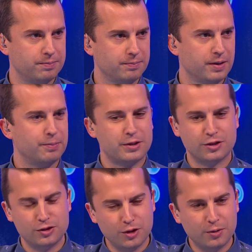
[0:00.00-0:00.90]
wanted
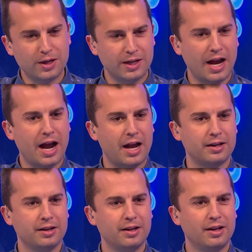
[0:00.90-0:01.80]
but you knew that you
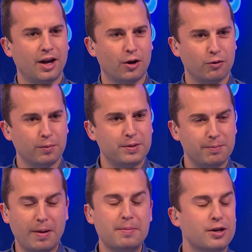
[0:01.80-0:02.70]
had a group
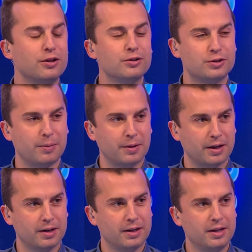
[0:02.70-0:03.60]
that maybe could do
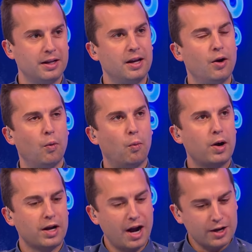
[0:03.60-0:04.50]
something.
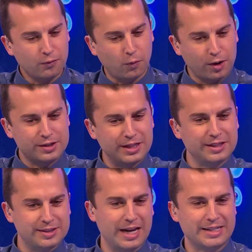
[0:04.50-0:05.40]
What kind of work did
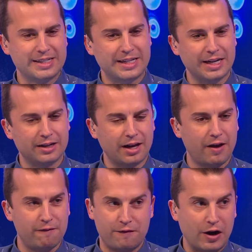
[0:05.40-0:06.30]
it take to get
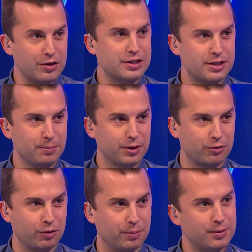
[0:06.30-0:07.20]
a very similar
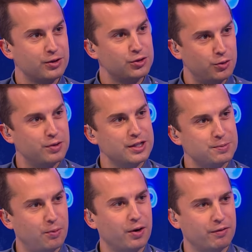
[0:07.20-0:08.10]
group to
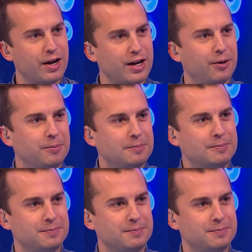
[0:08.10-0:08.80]
this point right now?